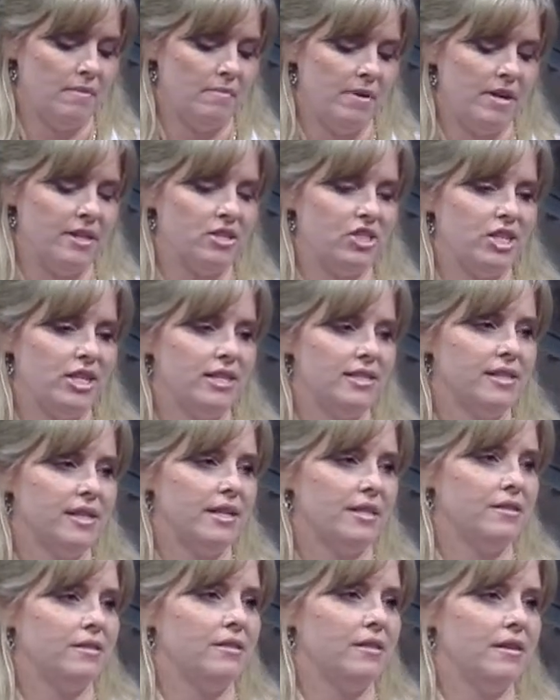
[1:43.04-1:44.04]
But
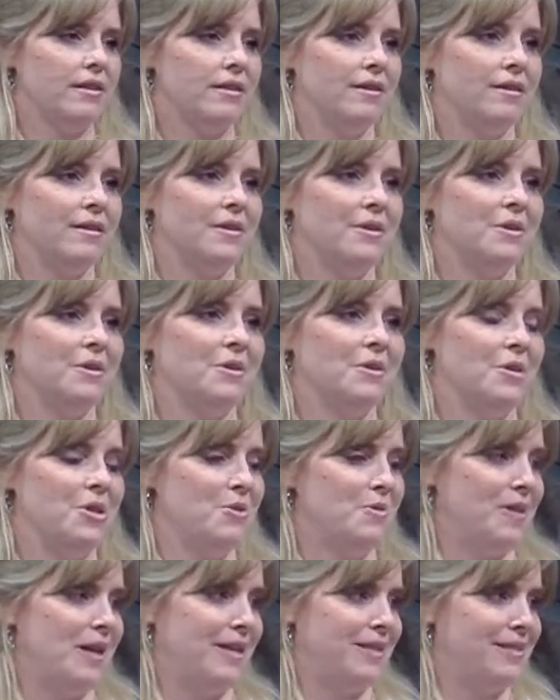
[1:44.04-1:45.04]
Jesus
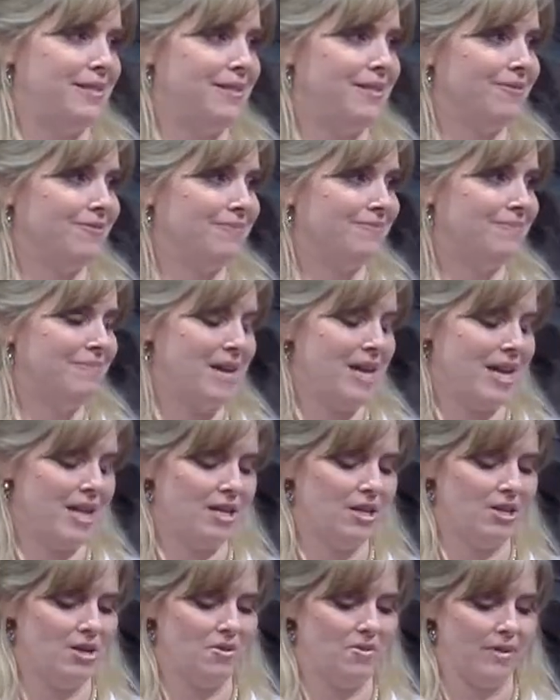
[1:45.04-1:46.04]
knew this.
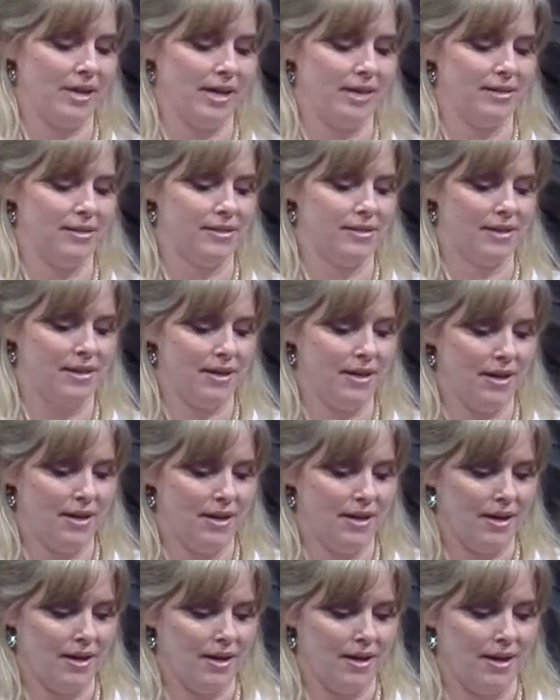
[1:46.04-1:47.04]
He knew this.
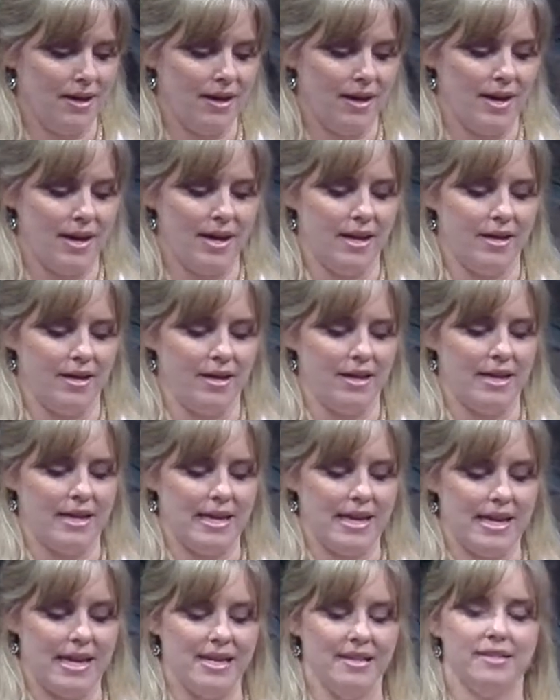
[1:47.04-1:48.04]
And
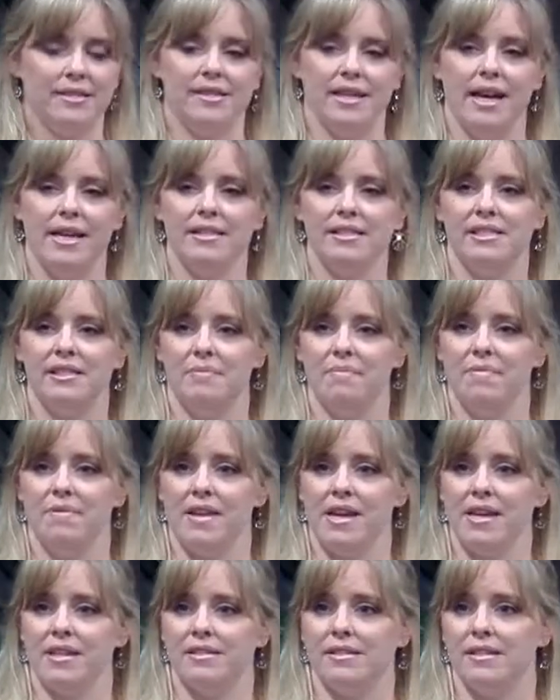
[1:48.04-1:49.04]
he said some
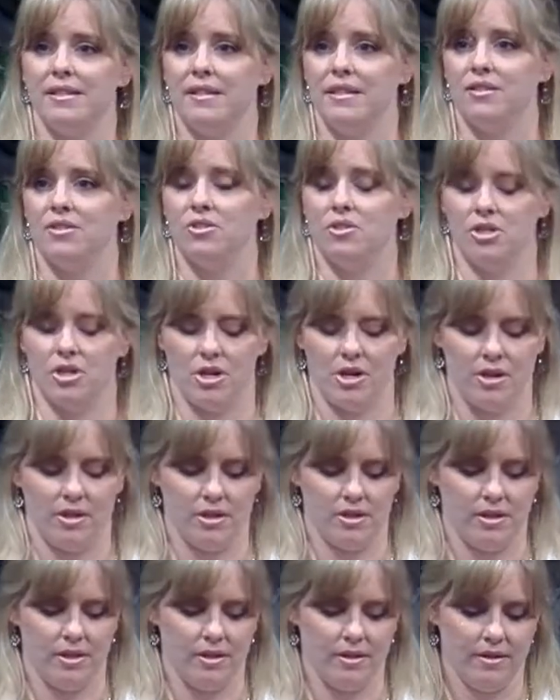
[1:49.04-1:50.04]
things to this
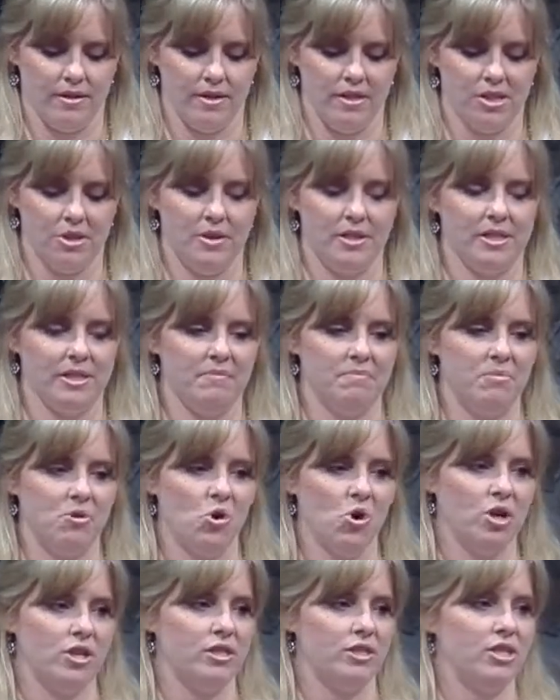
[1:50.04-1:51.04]
church. So it's
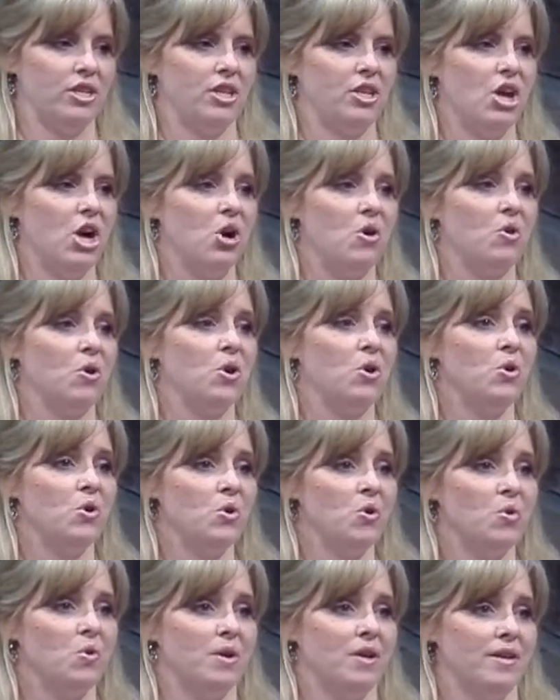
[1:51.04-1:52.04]
important to know
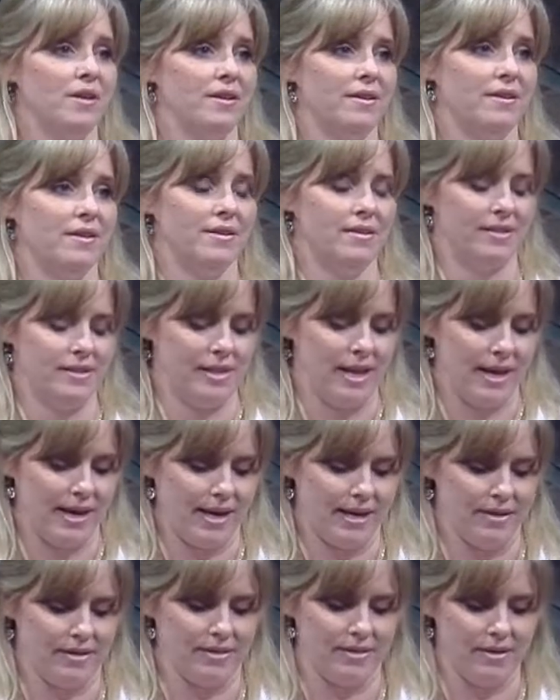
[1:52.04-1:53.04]
who said
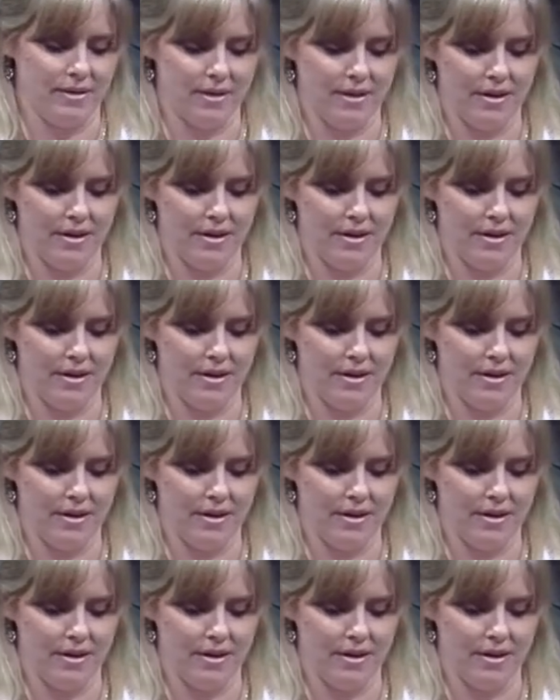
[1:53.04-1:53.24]
it.